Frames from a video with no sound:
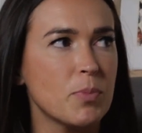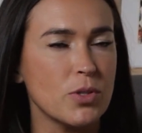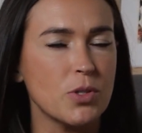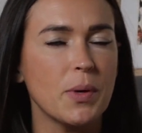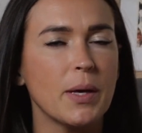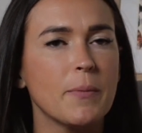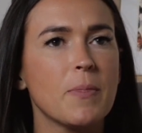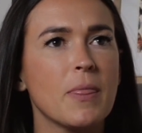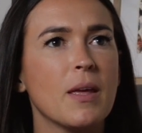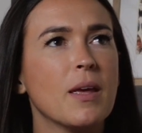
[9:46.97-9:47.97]
pursuing.
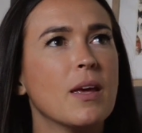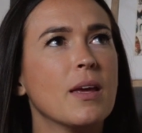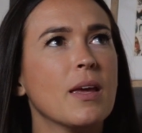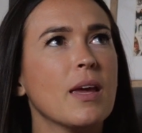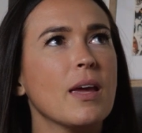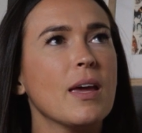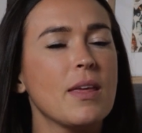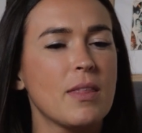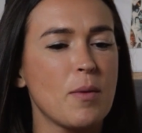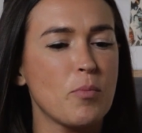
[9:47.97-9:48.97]
Yeah.
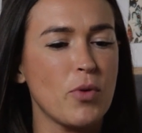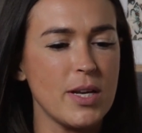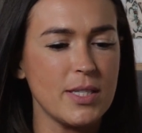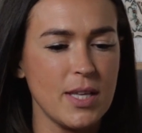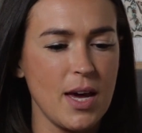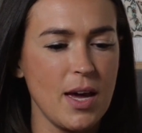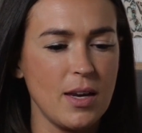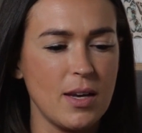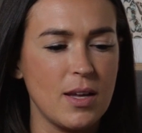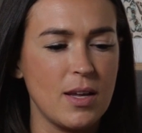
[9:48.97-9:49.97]
And they embrace that.